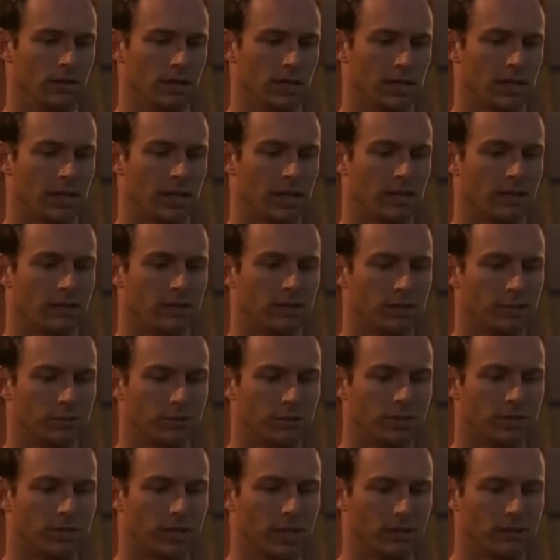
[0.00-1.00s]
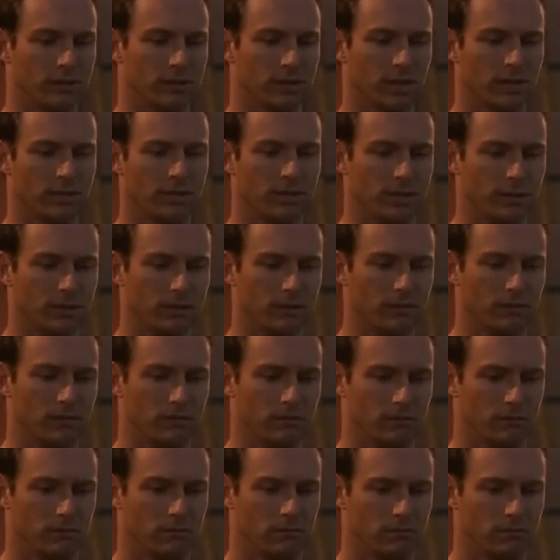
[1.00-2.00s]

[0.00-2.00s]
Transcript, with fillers: I feel like I could just reach out and touch you.